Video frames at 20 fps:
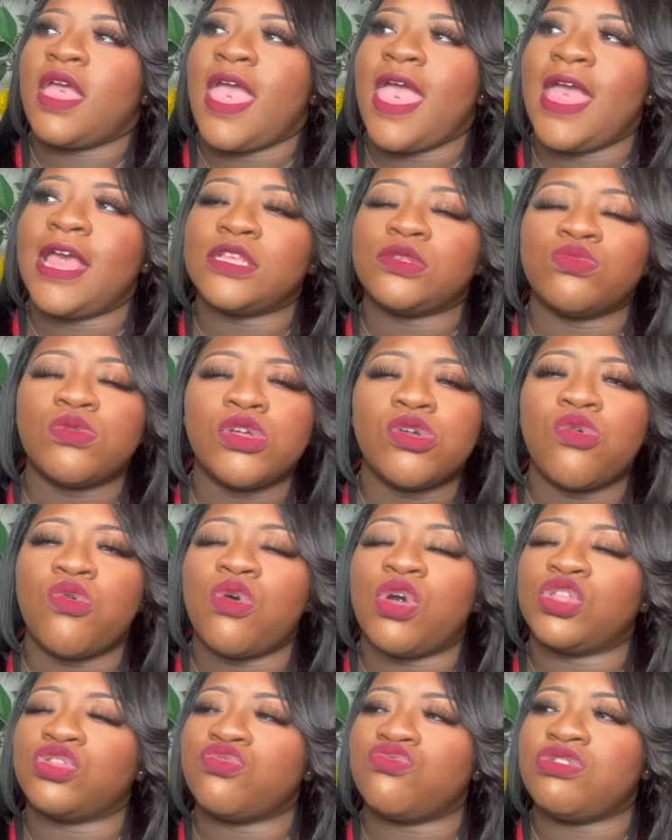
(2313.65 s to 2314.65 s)
As we're
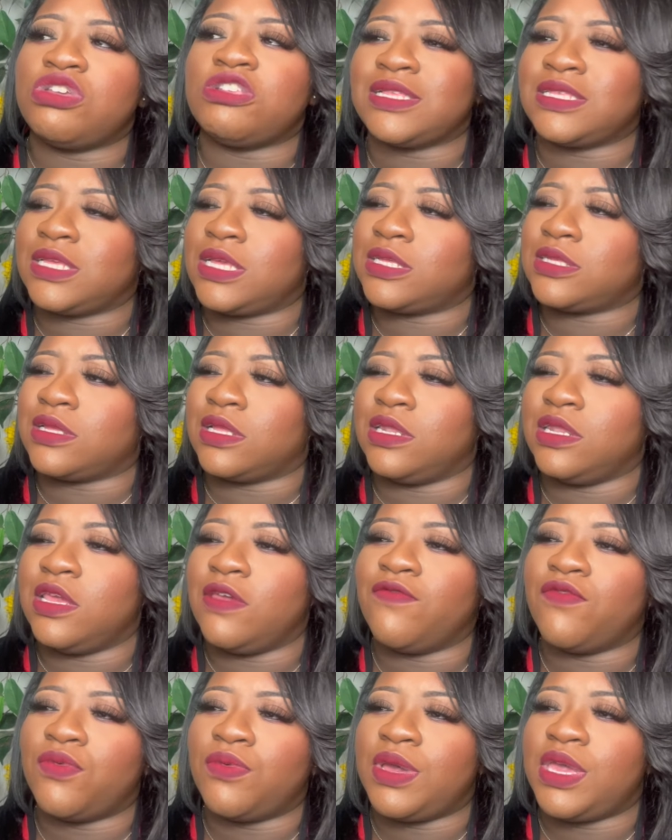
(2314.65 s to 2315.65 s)
going through this sense of
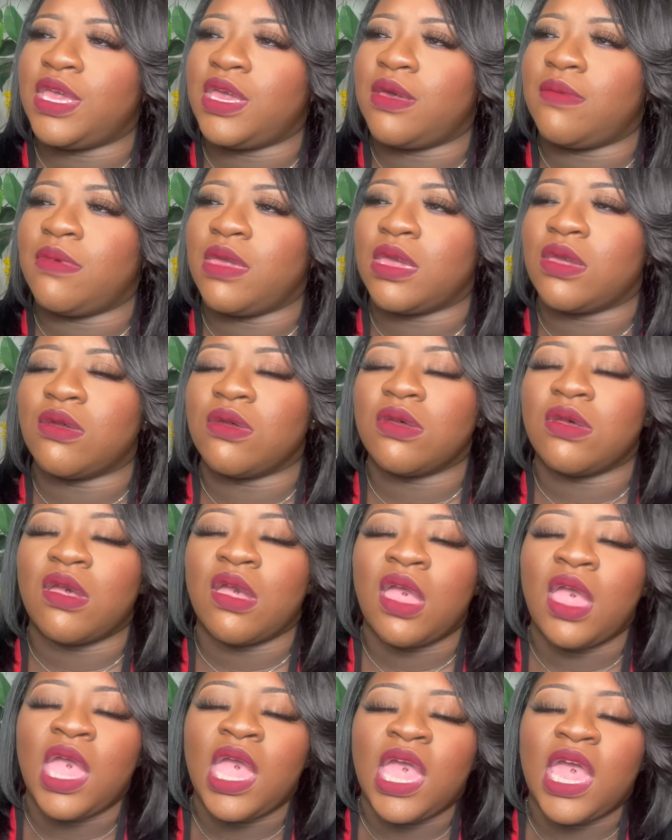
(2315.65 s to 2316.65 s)
living with him, and girl,
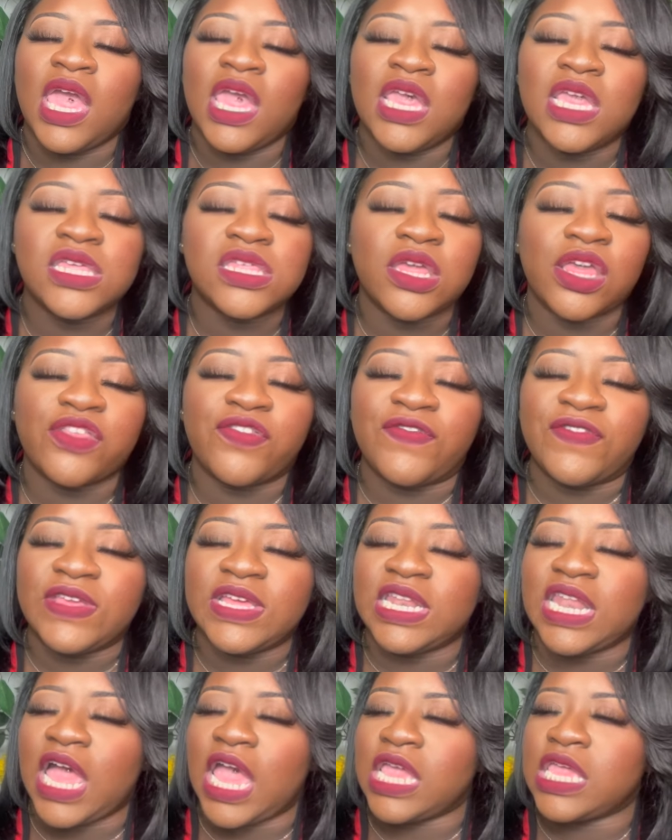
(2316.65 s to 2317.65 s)
he just
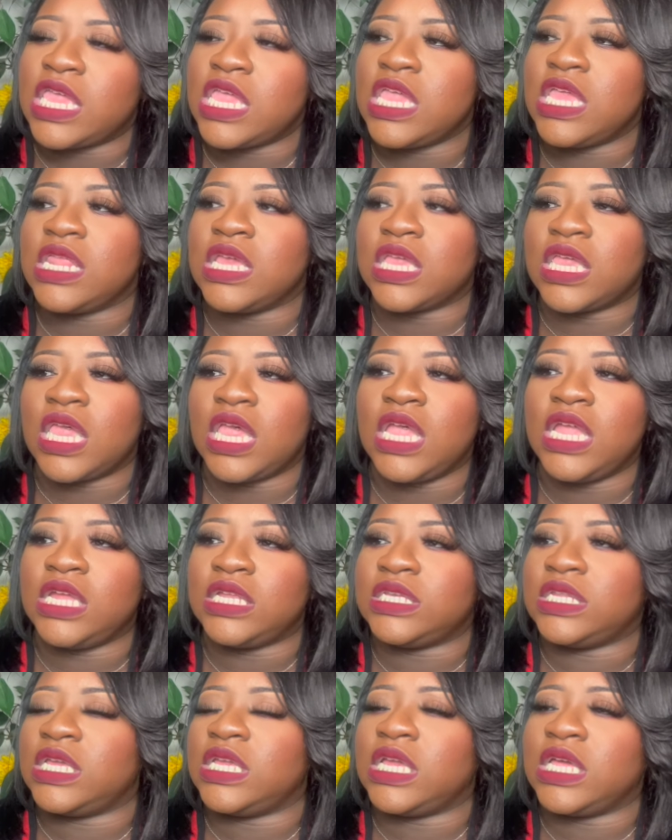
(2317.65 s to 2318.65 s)
feel like he the
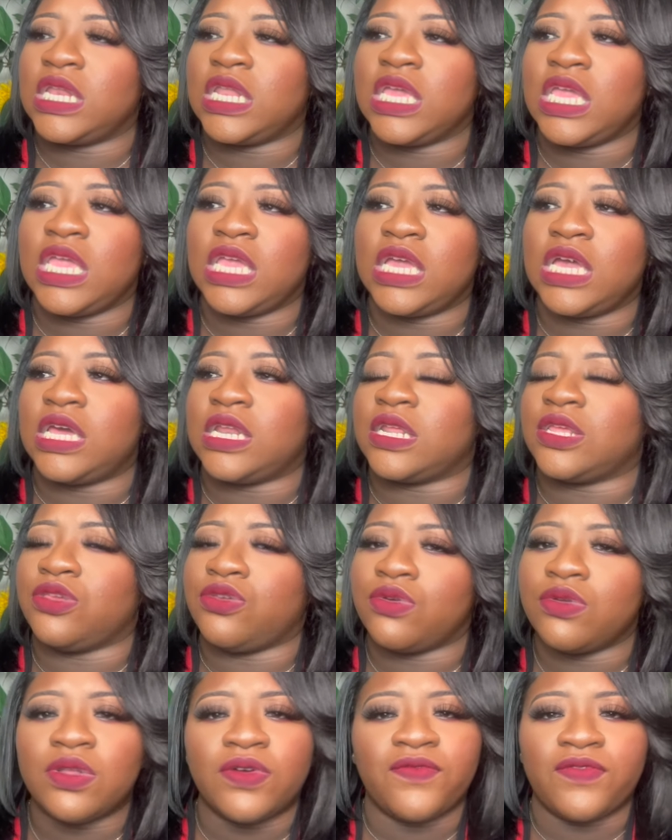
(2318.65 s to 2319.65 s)
king ding-a-ling of the
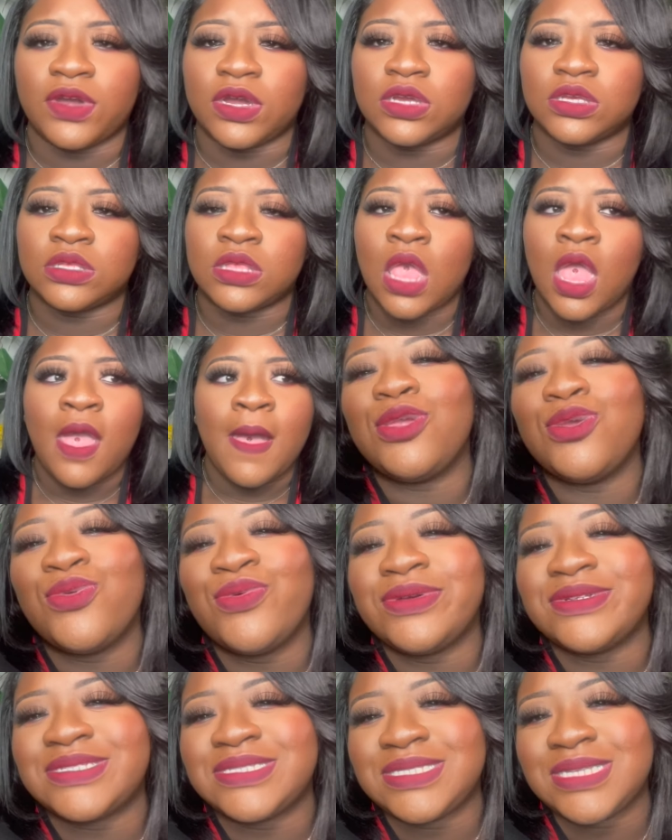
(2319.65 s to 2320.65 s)
universe. You
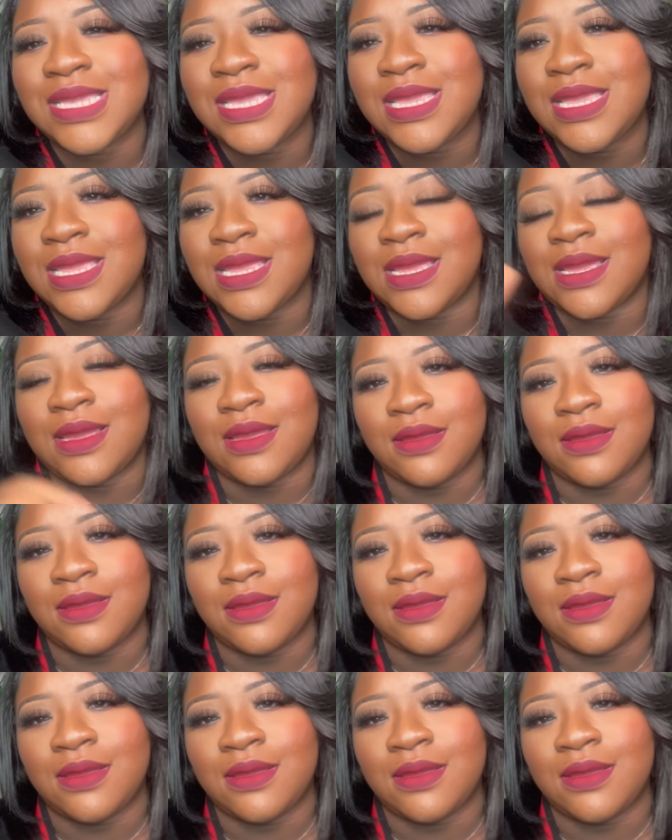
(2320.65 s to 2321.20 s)
will see,